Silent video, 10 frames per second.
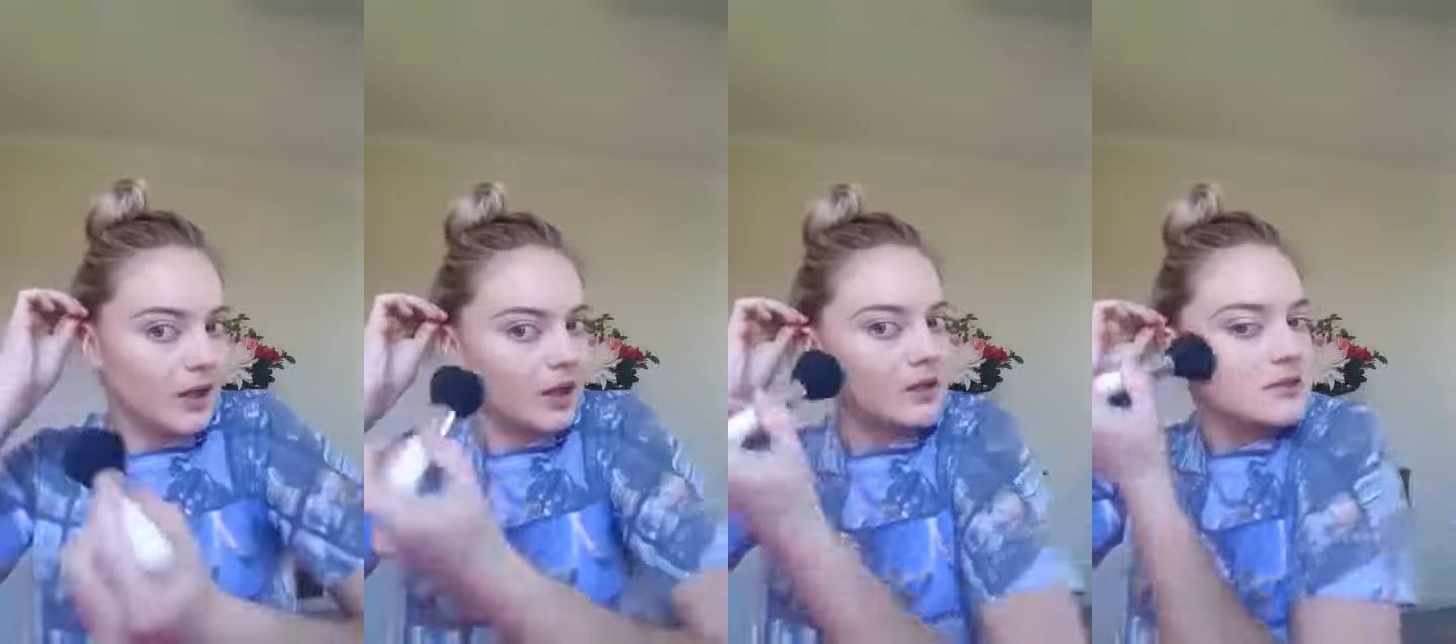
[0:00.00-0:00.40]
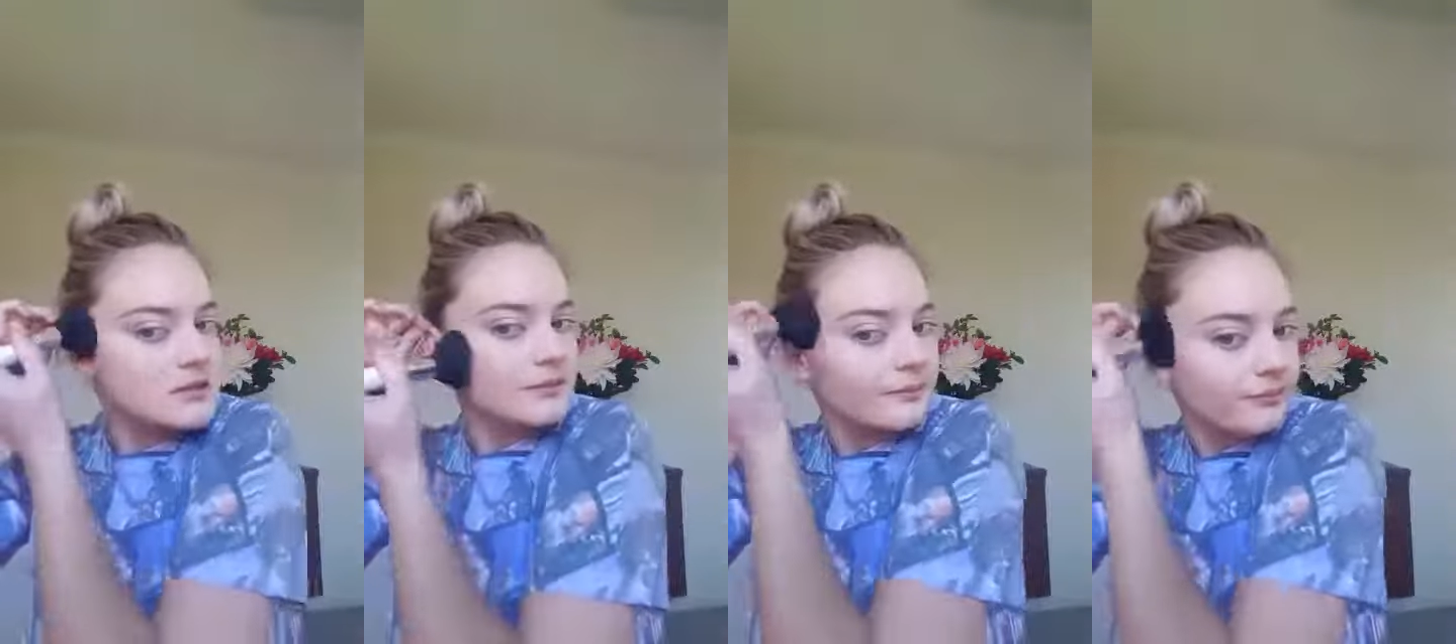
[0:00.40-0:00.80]

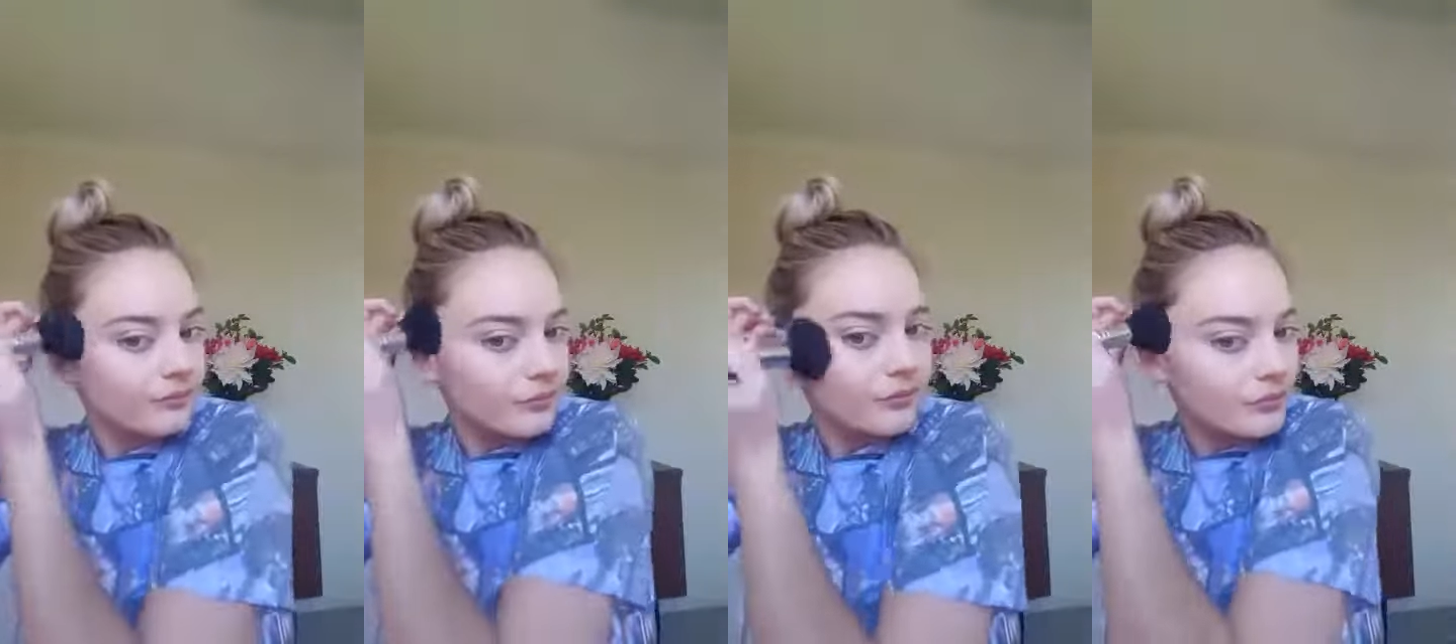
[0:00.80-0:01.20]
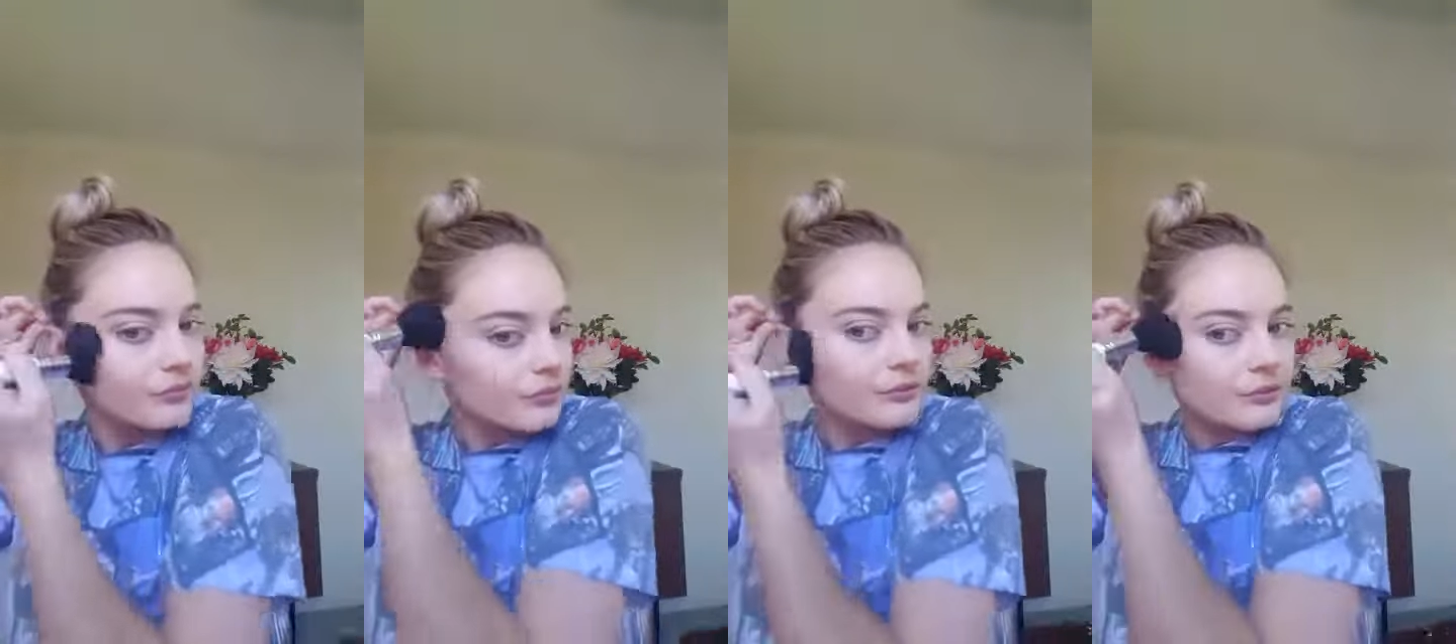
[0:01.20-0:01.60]
hairs
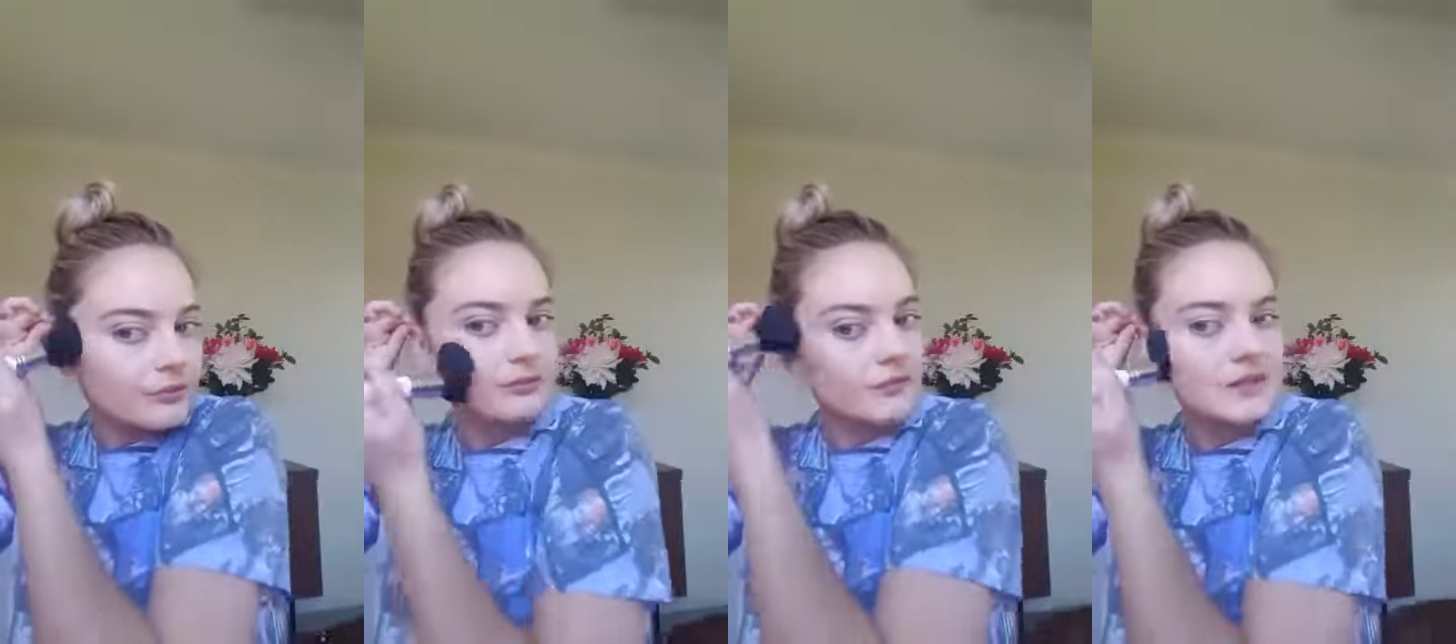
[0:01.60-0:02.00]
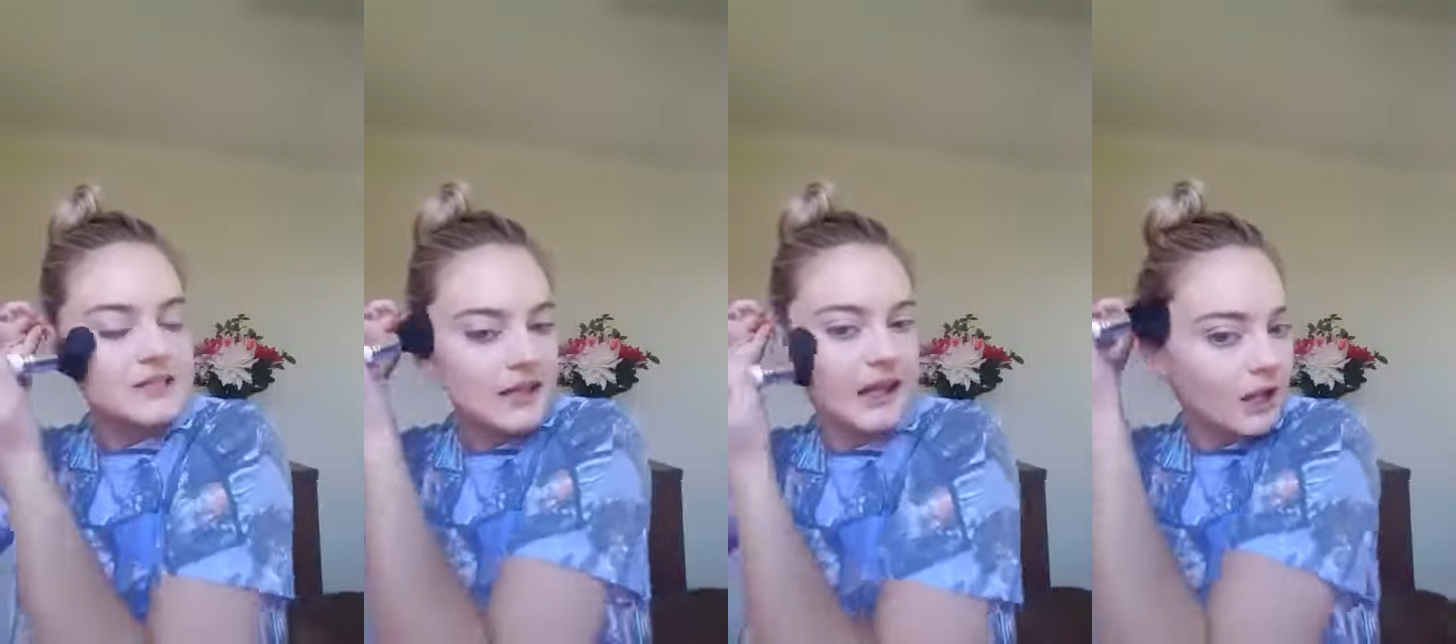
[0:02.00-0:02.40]
because
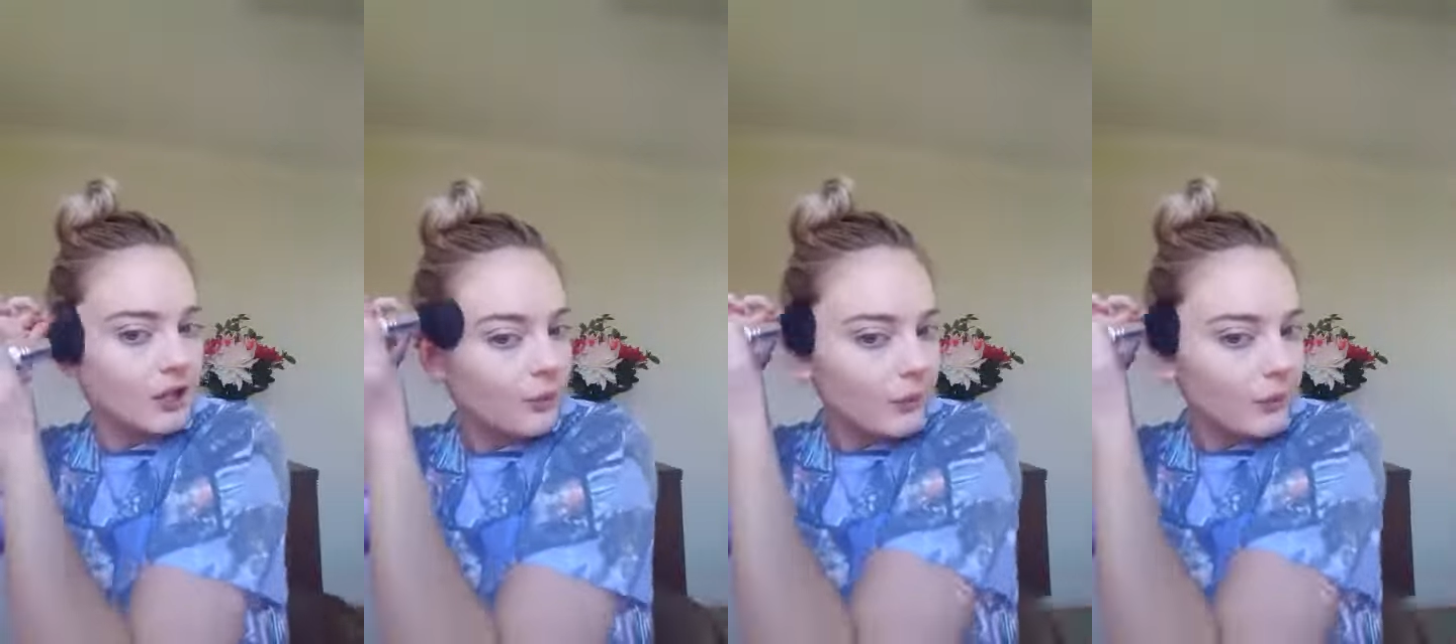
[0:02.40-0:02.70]
they get in the